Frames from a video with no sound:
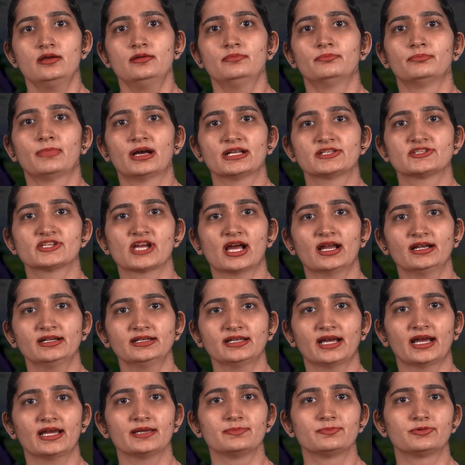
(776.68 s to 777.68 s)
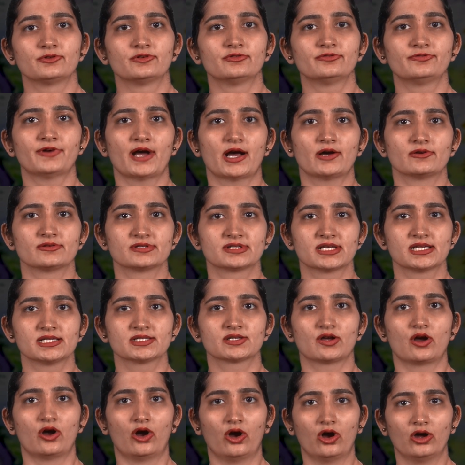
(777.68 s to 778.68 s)
Machan type of houses
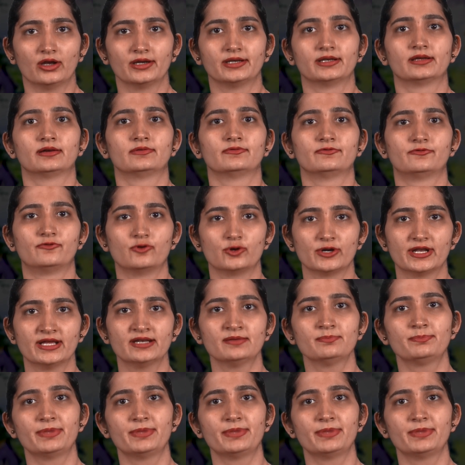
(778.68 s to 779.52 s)
on wooden